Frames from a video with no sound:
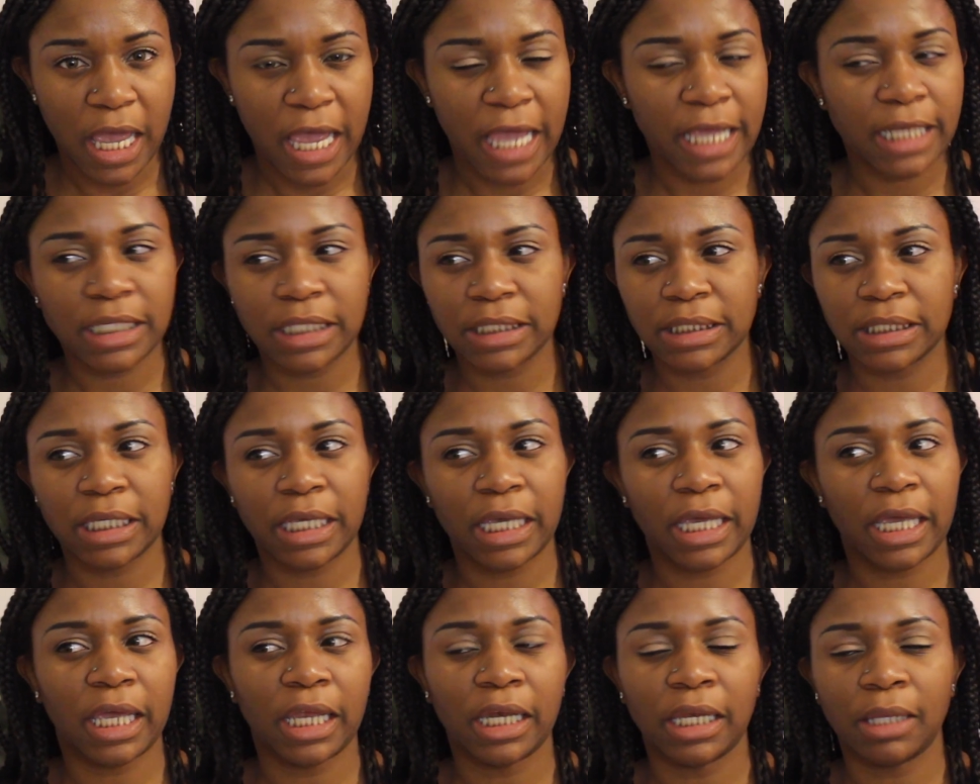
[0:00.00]
It doesn't
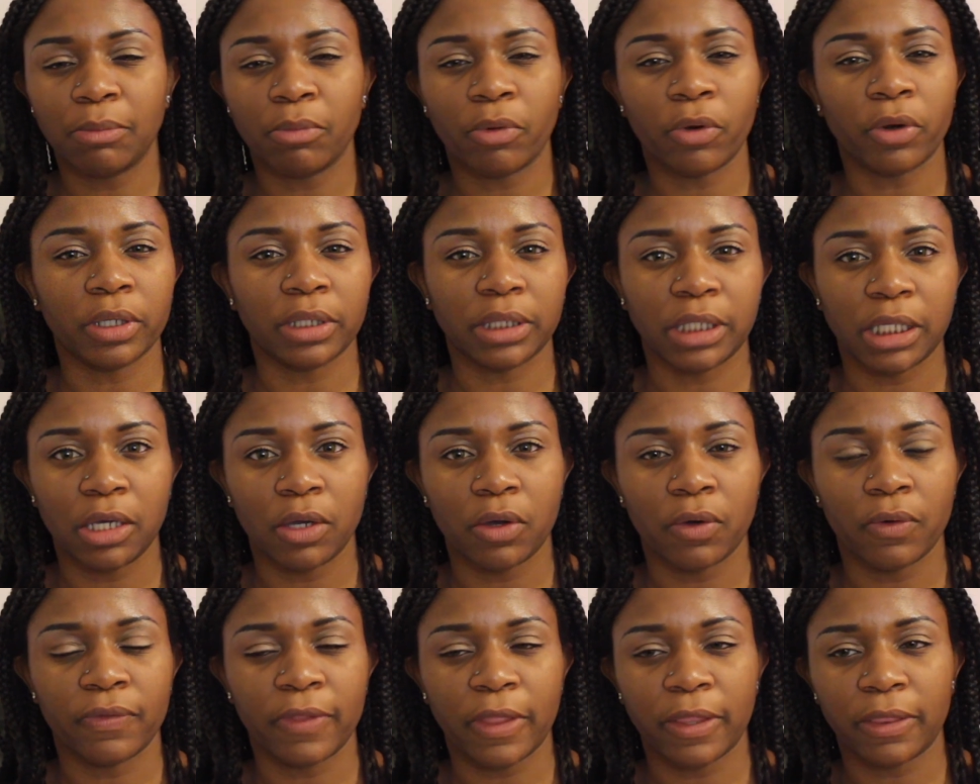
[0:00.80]
get any more
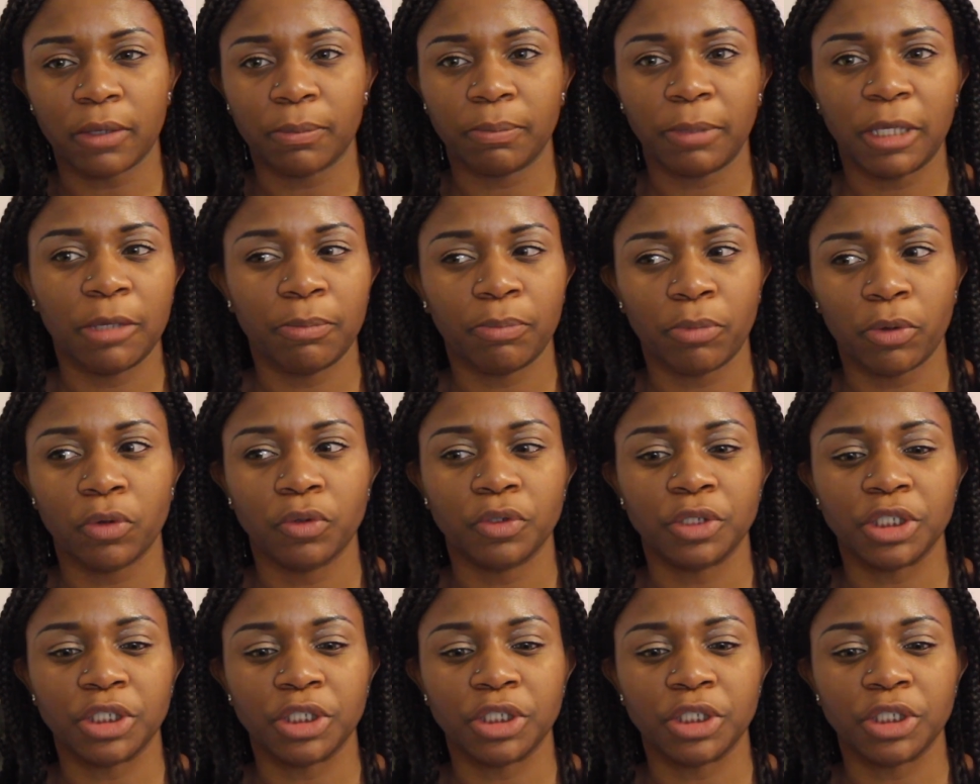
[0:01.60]
illegal than the people who